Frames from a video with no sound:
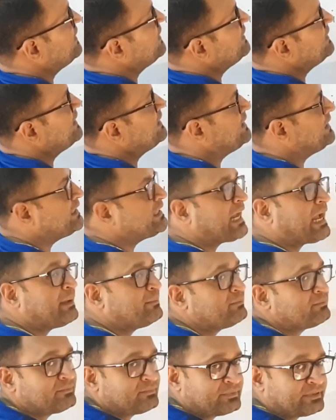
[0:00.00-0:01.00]
till the
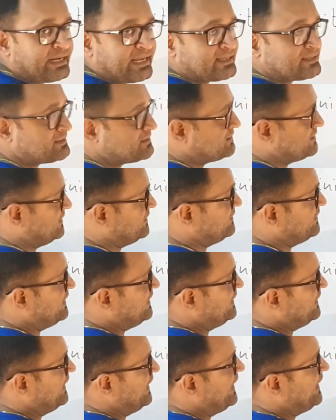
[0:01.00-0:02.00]
time test
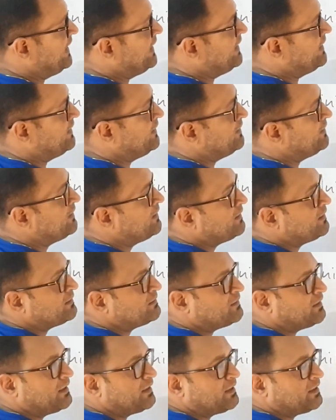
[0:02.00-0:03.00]
the A
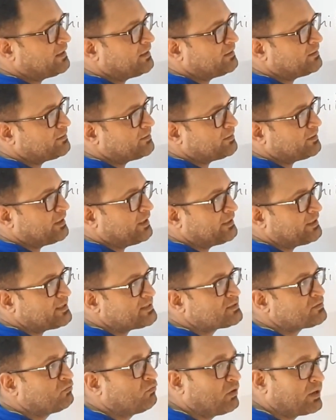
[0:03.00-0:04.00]
it
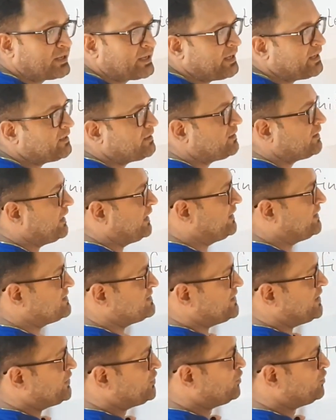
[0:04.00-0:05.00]
is working, it is yet